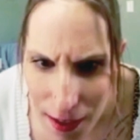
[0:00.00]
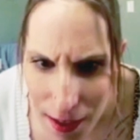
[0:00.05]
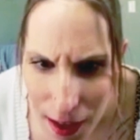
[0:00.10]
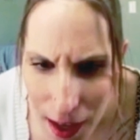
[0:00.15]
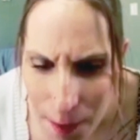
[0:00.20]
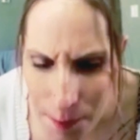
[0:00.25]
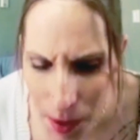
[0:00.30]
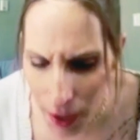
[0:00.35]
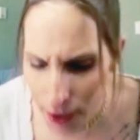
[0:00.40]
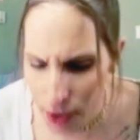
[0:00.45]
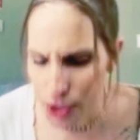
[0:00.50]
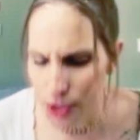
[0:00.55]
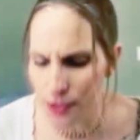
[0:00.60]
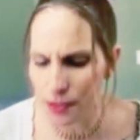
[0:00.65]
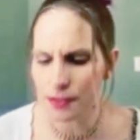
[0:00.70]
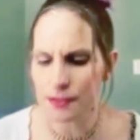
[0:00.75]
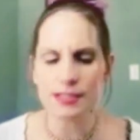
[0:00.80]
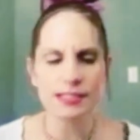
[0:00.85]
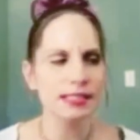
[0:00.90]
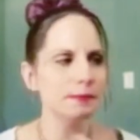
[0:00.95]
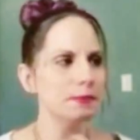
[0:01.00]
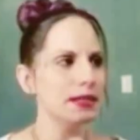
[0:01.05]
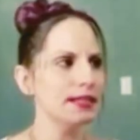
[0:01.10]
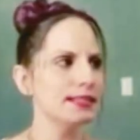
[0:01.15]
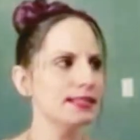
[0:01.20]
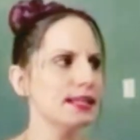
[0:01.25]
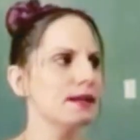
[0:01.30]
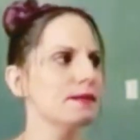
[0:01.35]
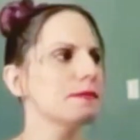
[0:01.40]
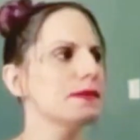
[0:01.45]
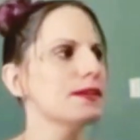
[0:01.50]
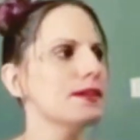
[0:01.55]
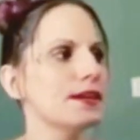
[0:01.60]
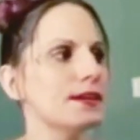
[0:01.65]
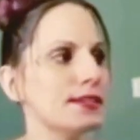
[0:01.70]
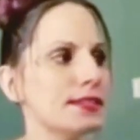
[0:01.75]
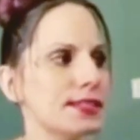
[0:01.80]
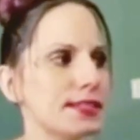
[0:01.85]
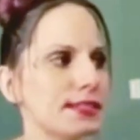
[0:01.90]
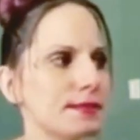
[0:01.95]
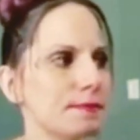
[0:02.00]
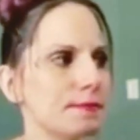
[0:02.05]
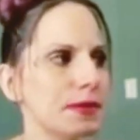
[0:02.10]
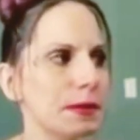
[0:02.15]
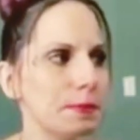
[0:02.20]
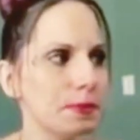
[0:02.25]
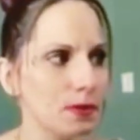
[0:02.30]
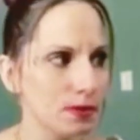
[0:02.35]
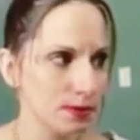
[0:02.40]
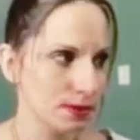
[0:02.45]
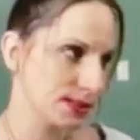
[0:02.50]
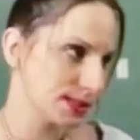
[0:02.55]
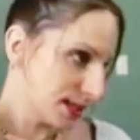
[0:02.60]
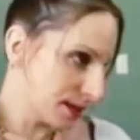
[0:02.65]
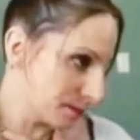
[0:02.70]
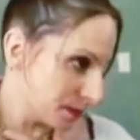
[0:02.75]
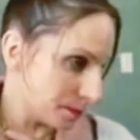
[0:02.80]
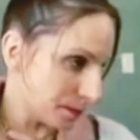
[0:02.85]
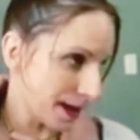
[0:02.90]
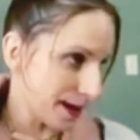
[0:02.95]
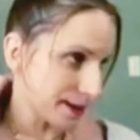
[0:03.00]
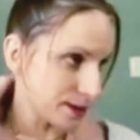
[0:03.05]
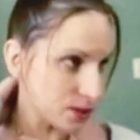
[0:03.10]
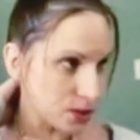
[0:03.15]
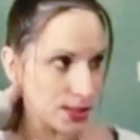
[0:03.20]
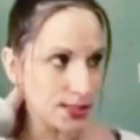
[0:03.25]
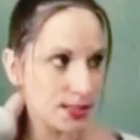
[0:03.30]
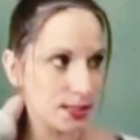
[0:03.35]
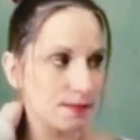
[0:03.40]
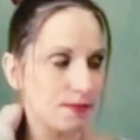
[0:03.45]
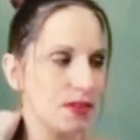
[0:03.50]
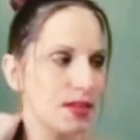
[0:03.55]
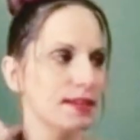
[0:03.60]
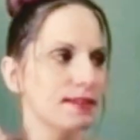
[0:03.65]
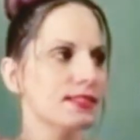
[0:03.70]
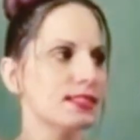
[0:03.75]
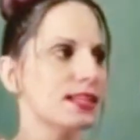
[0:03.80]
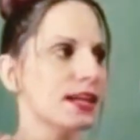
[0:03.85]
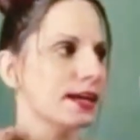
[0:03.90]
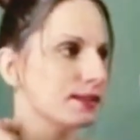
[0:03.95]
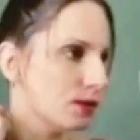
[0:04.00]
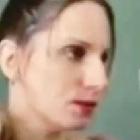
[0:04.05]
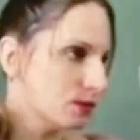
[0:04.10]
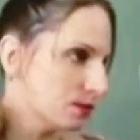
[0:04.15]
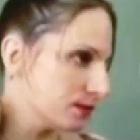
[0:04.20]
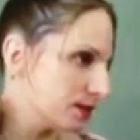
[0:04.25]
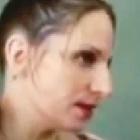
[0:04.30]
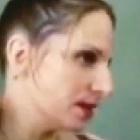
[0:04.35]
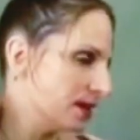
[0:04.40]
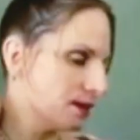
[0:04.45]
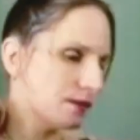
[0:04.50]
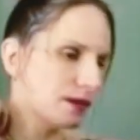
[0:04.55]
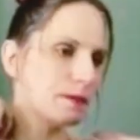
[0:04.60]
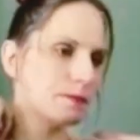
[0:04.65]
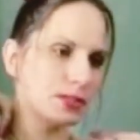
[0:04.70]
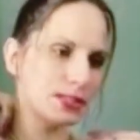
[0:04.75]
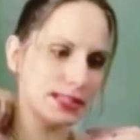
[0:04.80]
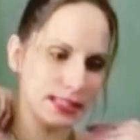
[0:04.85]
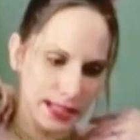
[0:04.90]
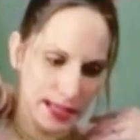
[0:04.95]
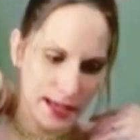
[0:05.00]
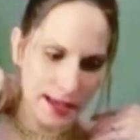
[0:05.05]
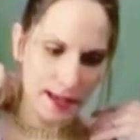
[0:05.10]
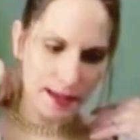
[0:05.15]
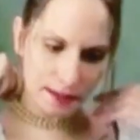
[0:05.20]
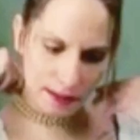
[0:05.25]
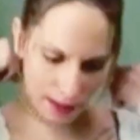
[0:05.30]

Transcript: I'm not sure. Somebody sent me this. People send me packages of things, and I don't, when I'm just laying